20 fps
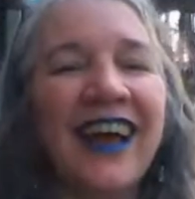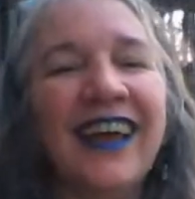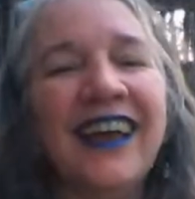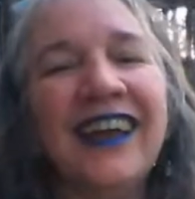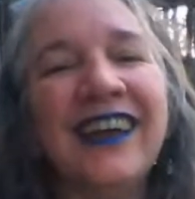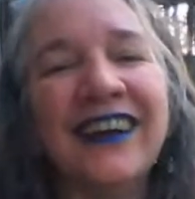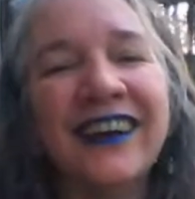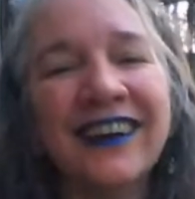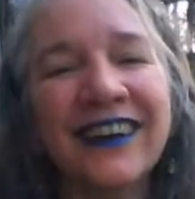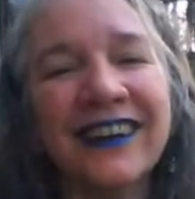
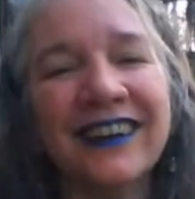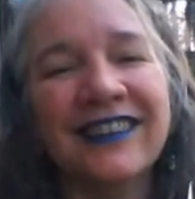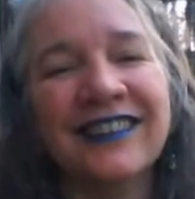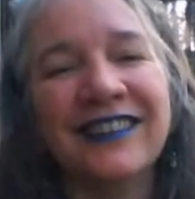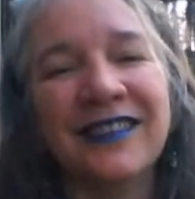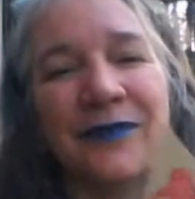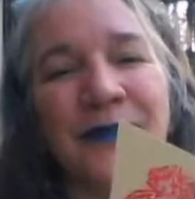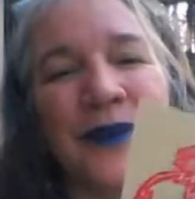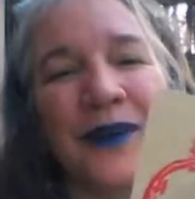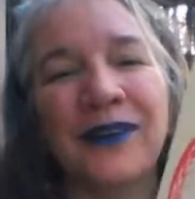Here is
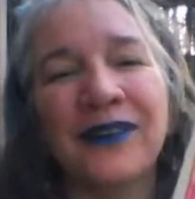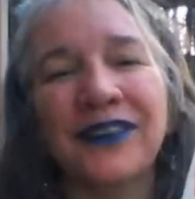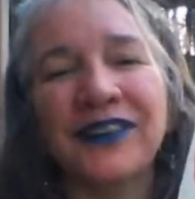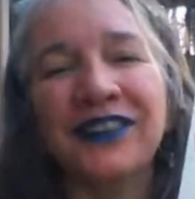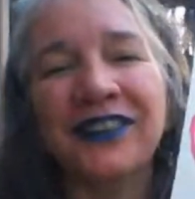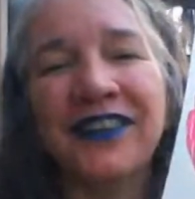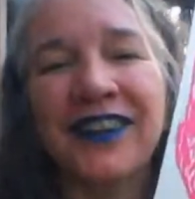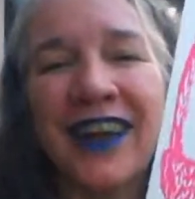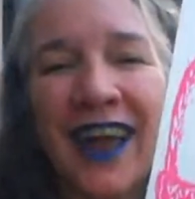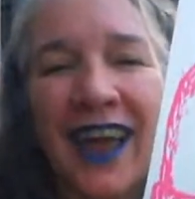the
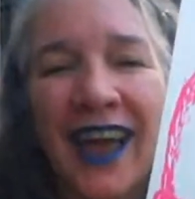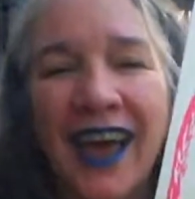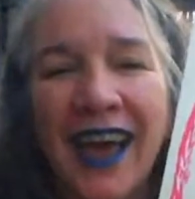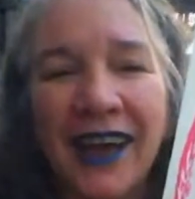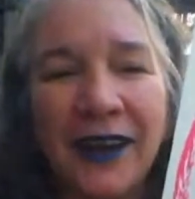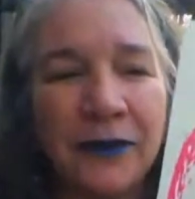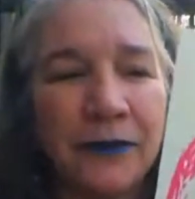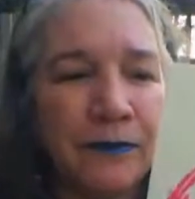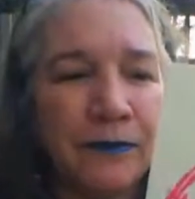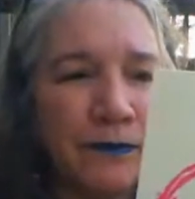poetry hat.